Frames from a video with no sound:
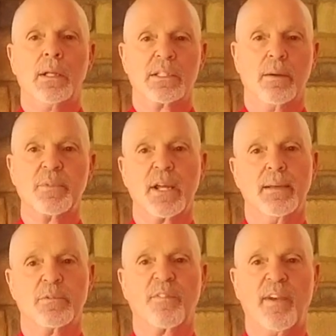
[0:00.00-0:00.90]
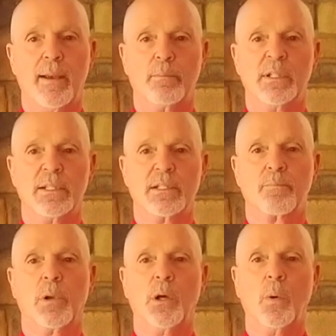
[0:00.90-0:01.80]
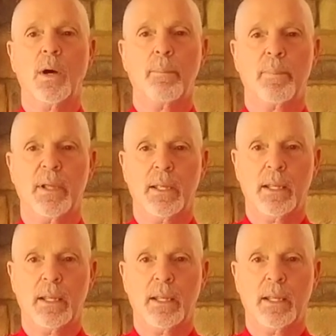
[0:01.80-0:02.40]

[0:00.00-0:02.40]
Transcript: Sometimes families blow up